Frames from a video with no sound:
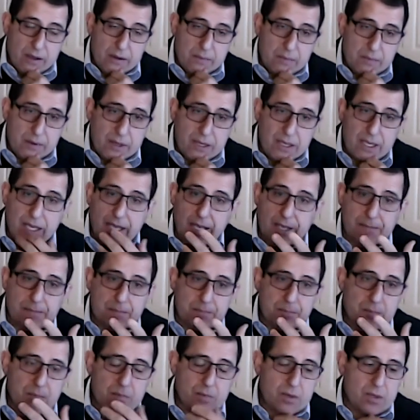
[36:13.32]

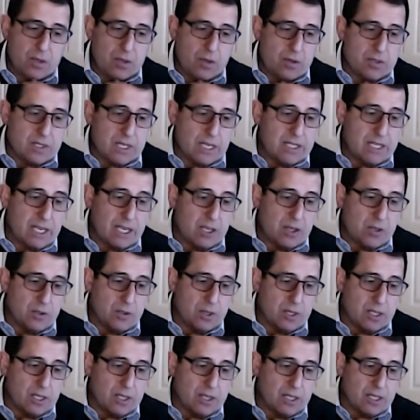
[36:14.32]
Again, as I take a
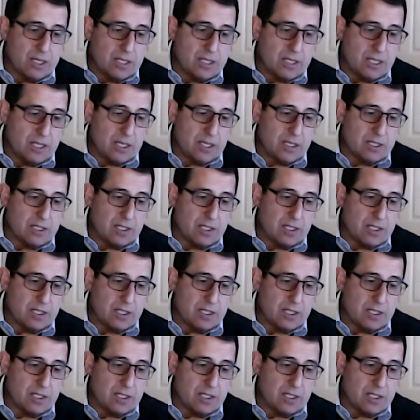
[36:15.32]
look at these things,